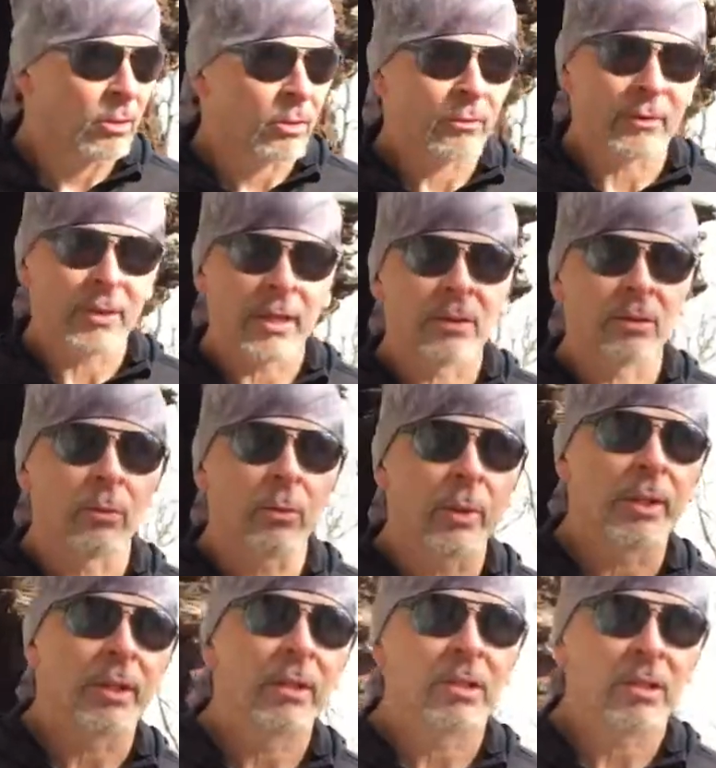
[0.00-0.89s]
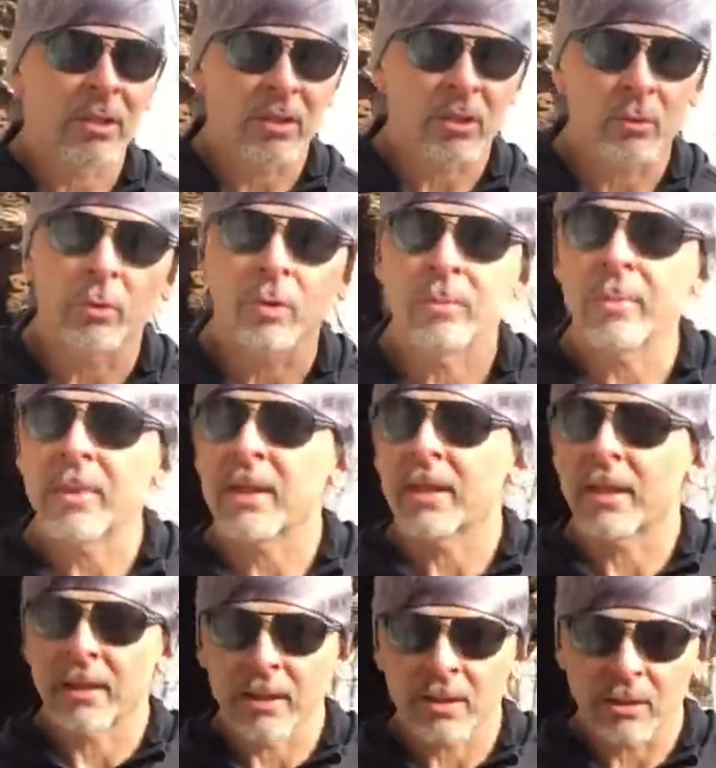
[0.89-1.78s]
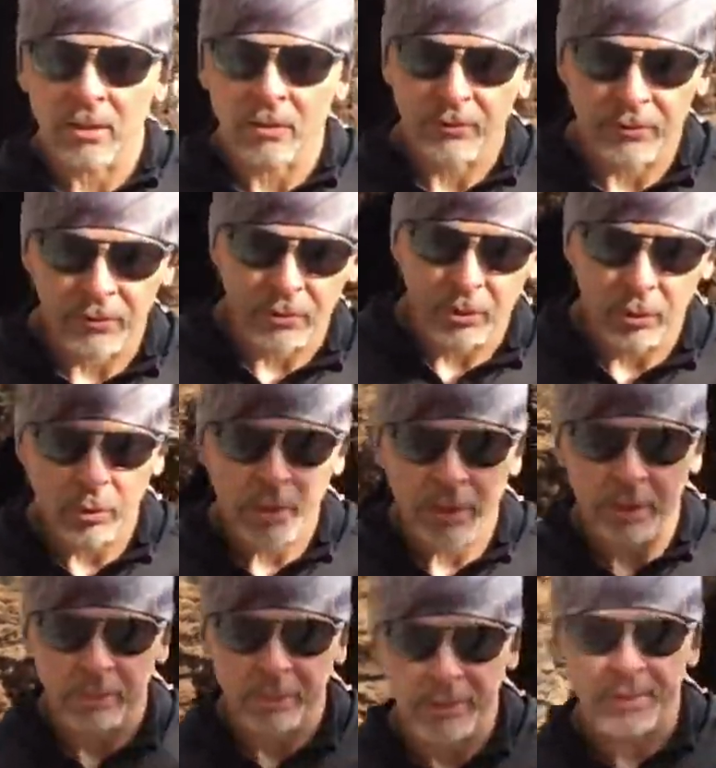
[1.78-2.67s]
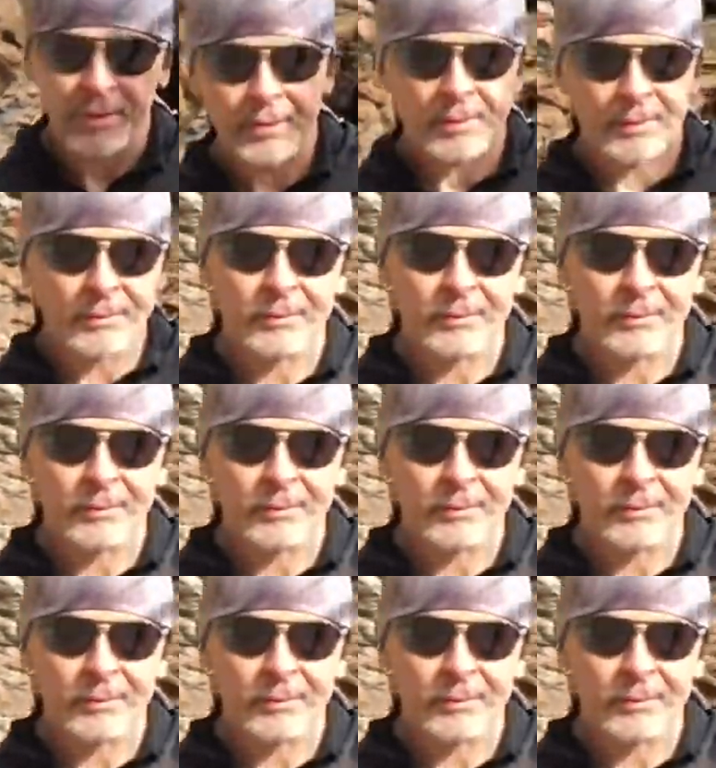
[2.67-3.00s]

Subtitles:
You've got to witness this with me. I thank you for joining me.